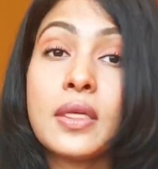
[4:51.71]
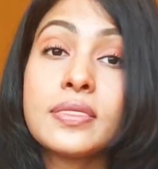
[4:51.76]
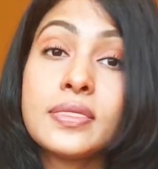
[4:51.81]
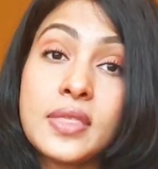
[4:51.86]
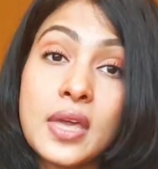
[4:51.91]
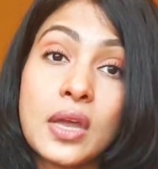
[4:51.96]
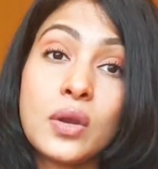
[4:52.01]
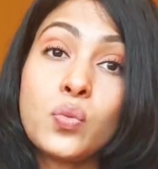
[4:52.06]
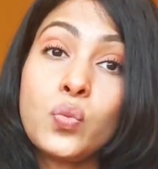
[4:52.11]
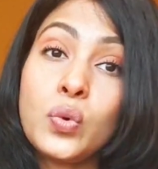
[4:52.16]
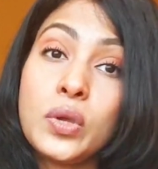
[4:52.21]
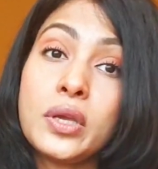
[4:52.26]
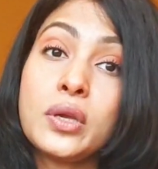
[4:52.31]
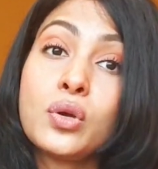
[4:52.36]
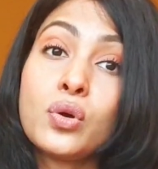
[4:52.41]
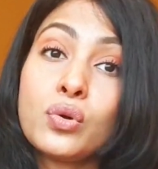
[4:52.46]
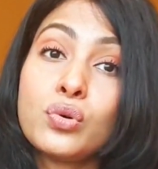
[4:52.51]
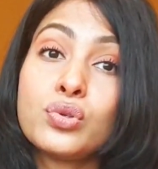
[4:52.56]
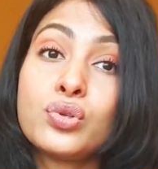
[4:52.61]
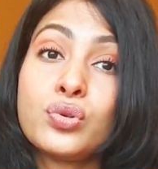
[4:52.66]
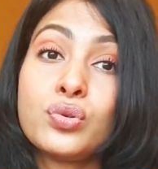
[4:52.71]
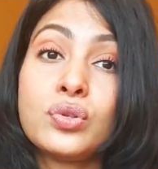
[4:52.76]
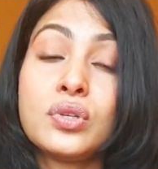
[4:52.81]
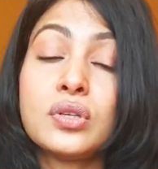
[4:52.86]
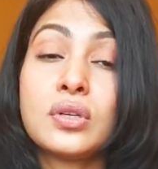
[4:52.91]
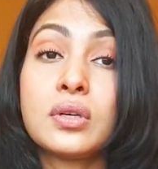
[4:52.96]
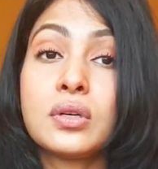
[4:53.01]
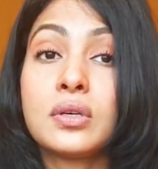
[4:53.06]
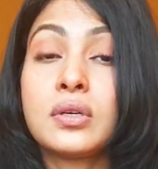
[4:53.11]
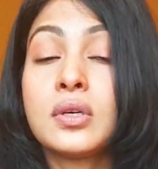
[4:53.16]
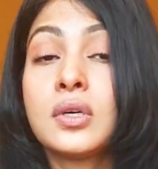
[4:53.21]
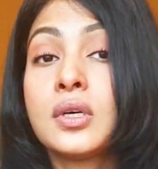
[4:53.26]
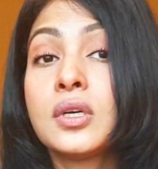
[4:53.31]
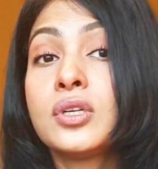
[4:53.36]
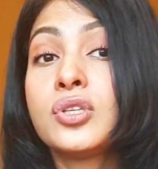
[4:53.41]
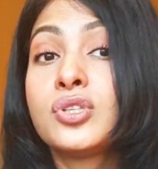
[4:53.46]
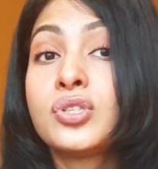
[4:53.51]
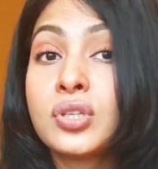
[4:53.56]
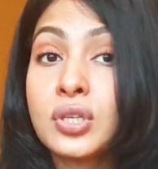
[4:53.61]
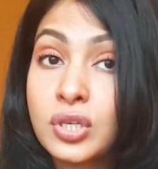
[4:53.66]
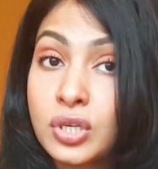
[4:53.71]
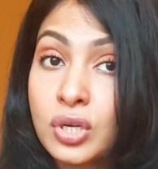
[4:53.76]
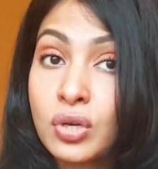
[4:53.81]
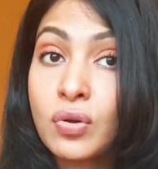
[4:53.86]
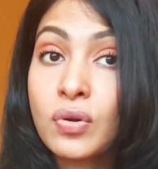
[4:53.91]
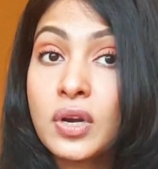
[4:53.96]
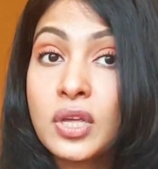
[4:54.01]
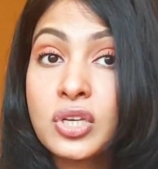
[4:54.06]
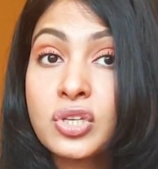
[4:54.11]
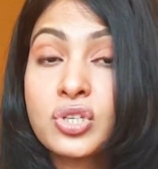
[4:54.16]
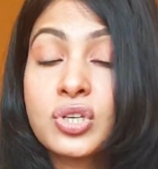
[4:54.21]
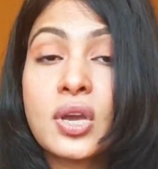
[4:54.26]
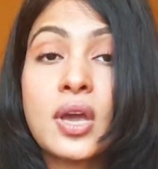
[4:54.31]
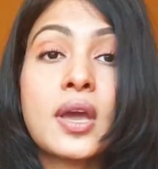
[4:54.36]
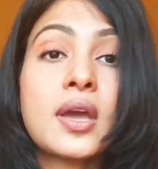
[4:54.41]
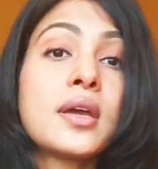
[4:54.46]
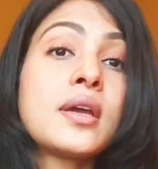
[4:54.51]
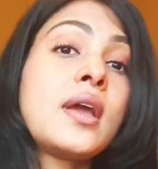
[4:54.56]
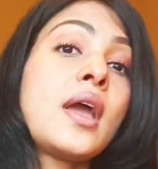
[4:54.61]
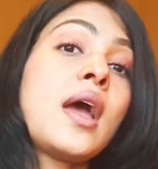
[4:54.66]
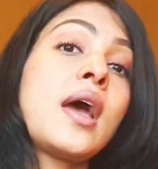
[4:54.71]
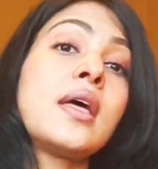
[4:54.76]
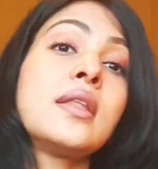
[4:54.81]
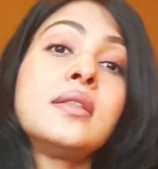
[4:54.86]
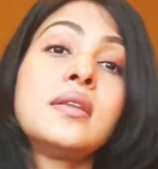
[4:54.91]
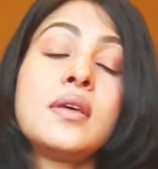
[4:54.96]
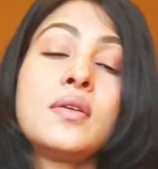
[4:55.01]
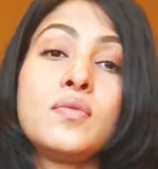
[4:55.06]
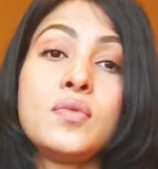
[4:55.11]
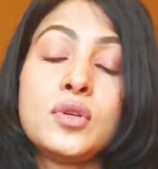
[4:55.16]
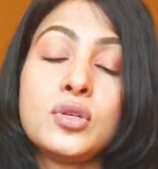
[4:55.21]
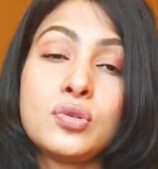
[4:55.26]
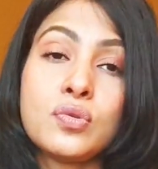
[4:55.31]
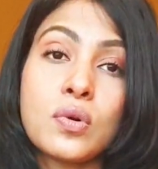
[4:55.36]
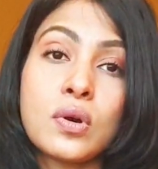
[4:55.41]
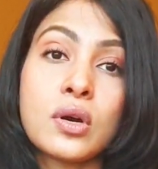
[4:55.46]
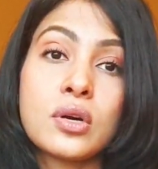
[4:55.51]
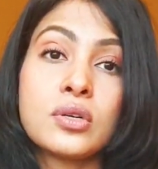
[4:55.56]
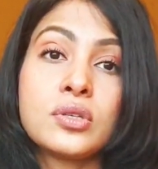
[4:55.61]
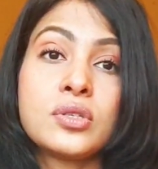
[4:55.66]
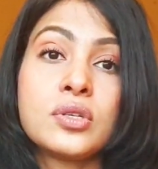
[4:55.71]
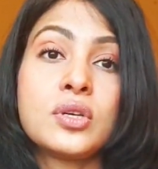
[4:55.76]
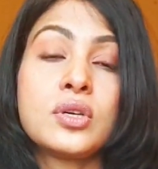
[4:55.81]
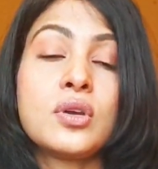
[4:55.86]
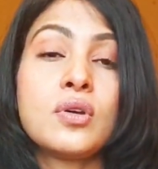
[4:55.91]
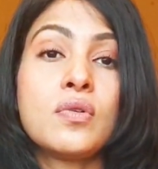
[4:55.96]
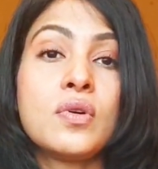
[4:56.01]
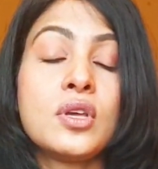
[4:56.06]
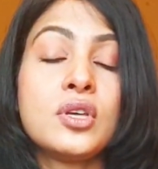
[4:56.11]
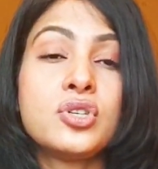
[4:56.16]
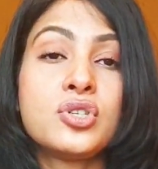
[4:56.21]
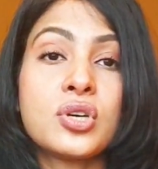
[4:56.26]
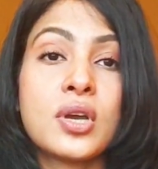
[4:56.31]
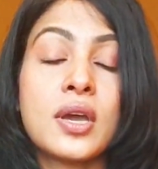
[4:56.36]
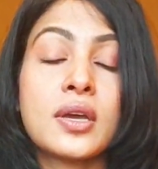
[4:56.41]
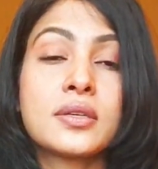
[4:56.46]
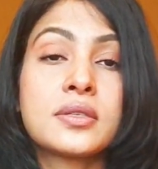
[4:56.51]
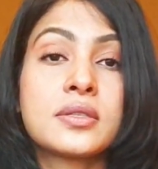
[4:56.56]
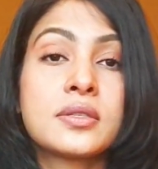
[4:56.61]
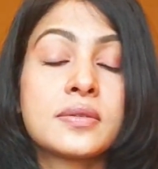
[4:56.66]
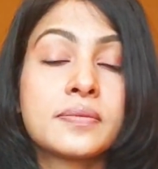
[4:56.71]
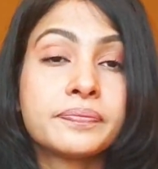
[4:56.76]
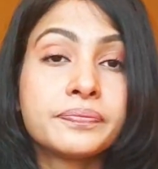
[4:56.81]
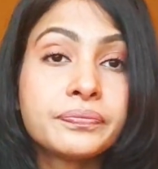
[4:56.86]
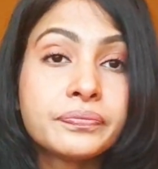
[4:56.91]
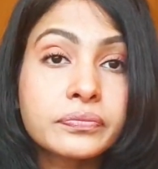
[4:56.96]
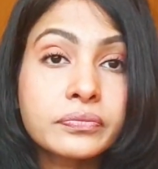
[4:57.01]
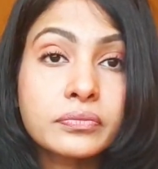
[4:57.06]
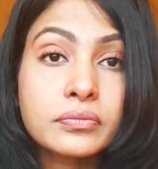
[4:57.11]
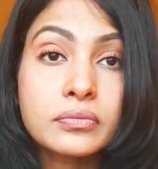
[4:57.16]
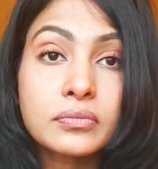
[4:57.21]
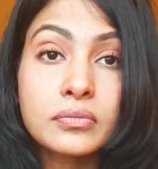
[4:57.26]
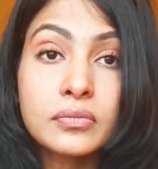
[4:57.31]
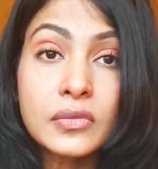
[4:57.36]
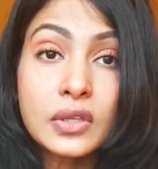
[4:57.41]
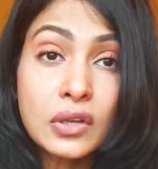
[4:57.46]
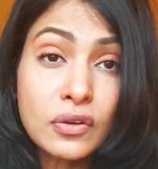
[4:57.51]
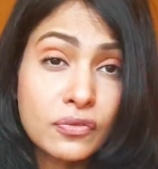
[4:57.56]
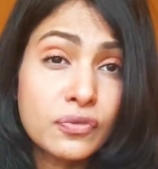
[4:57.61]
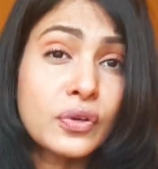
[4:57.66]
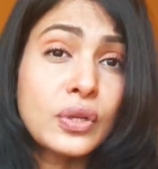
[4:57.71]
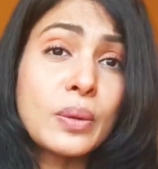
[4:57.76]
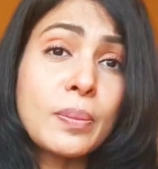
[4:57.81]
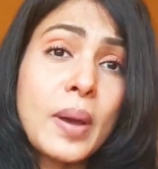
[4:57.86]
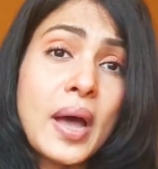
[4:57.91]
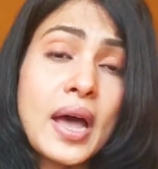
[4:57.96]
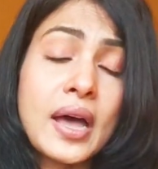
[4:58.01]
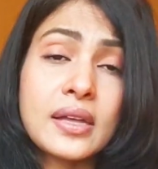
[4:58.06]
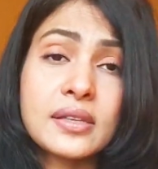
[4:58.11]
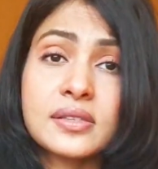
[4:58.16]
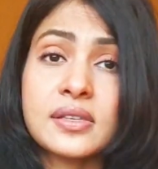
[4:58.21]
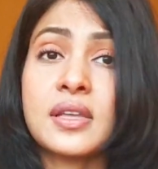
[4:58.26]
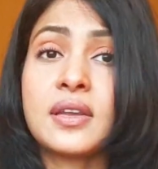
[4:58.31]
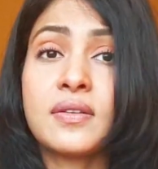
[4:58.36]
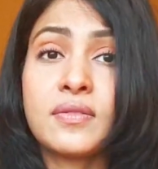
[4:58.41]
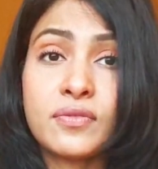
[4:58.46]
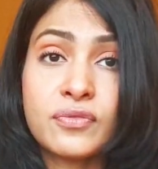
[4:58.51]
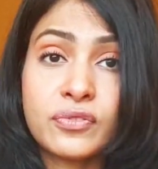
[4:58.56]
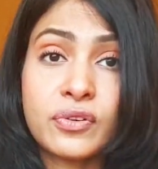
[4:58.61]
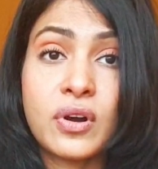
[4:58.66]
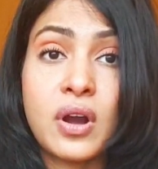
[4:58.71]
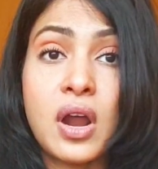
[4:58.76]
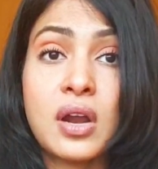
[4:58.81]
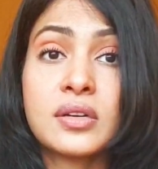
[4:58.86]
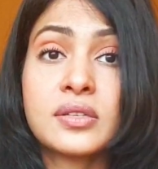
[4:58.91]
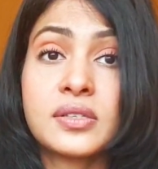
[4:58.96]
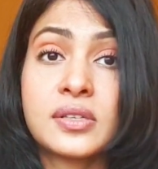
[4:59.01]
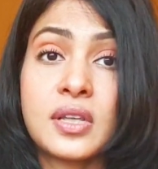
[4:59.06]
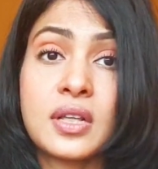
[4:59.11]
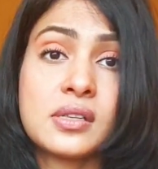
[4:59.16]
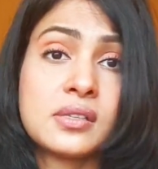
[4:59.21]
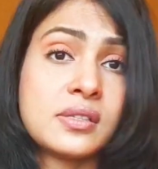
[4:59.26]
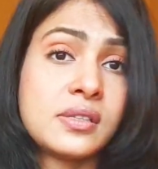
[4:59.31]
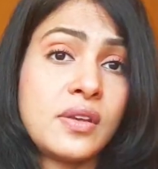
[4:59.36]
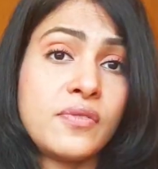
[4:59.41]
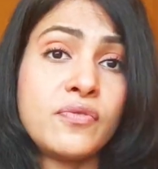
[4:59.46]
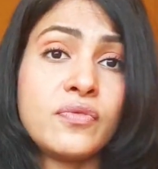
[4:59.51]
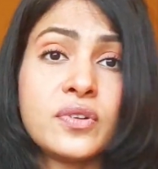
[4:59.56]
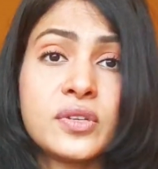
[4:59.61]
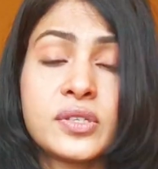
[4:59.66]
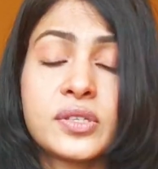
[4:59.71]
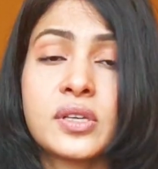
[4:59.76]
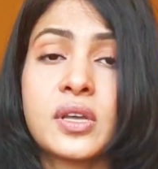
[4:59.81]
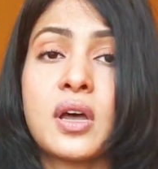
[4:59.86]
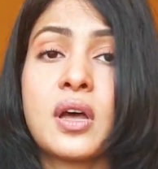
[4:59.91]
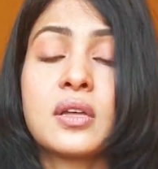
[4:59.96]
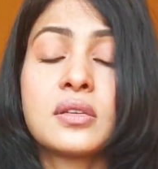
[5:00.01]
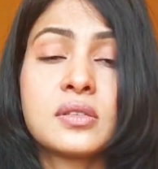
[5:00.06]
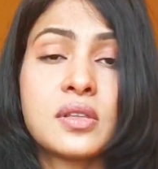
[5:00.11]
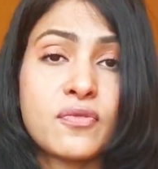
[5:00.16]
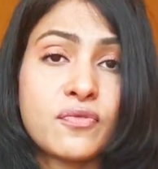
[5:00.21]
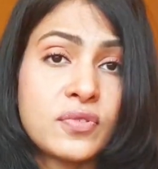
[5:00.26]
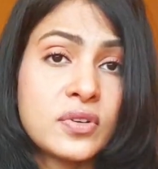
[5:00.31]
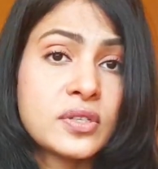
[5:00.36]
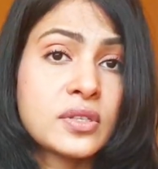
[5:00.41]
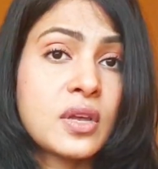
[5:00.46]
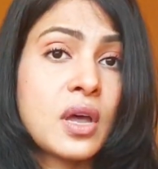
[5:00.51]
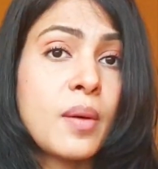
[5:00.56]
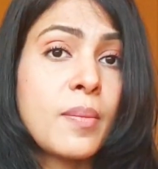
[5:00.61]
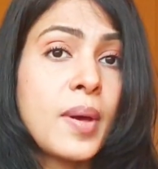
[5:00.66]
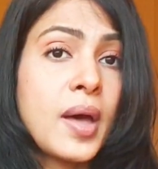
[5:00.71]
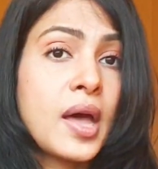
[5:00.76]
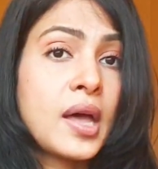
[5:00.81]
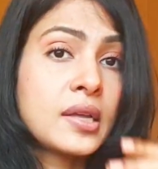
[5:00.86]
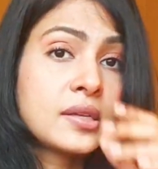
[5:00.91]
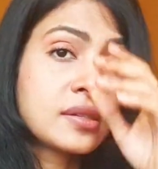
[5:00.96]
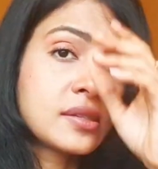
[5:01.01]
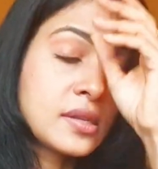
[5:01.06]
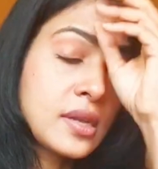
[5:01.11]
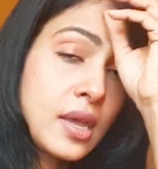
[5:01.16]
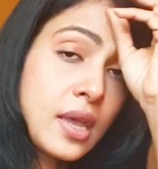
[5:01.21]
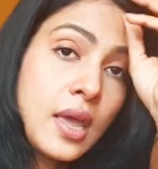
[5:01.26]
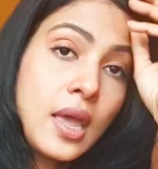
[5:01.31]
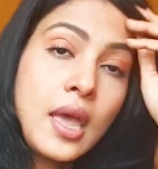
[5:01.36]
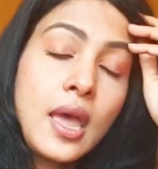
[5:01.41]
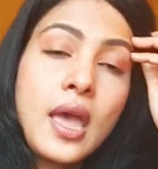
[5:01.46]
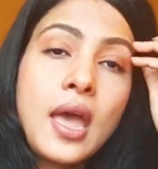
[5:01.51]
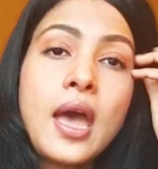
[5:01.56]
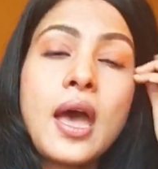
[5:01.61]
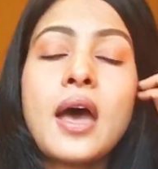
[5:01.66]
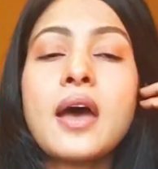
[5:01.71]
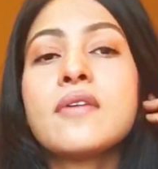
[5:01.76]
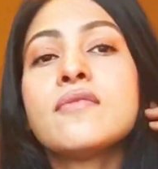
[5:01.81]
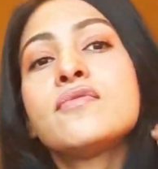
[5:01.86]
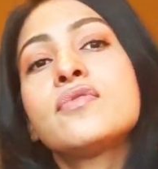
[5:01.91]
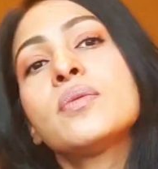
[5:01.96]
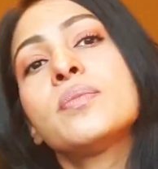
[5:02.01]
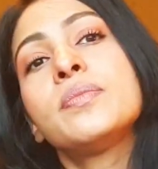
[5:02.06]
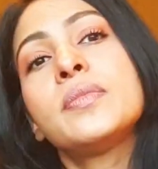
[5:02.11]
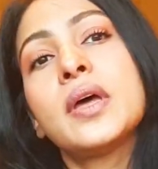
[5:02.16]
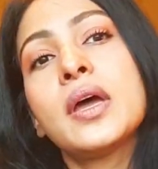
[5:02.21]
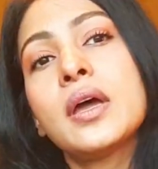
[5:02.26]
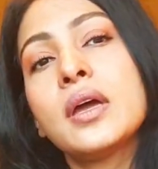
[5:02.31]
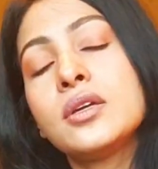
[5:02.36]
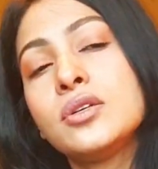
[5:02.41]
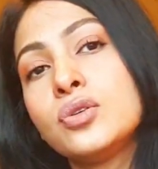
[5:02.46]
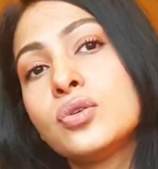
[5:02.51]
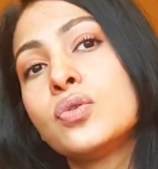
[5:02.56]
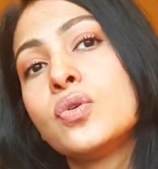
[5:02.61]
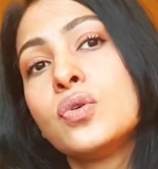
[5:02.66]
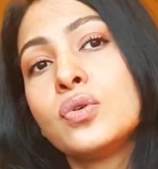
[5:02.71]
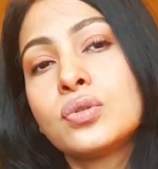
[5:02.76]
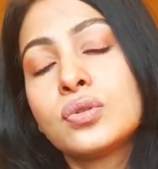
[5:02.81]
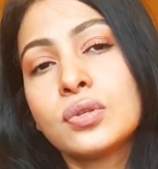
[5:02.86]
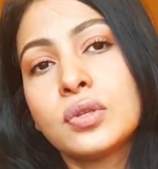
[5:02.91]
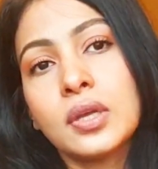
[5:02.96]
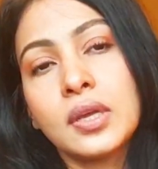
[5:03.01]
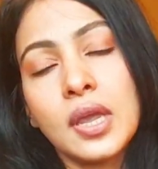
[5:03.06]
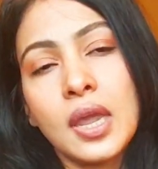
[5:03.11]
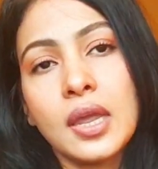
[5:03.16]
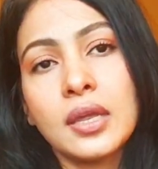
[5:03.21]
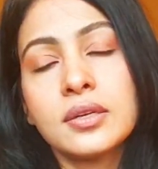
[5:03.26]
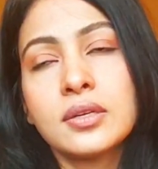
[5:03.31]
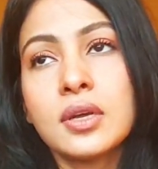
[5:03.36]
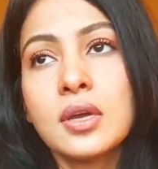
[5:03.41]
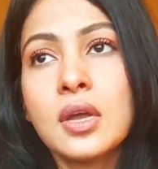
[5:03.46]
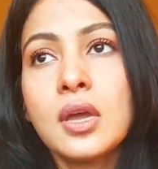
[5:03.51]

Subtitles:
Then we go to the security check, and then we do our security checks for the bags, and for ourselves they frisk us, they frisk our bags, and from there you go to the gate.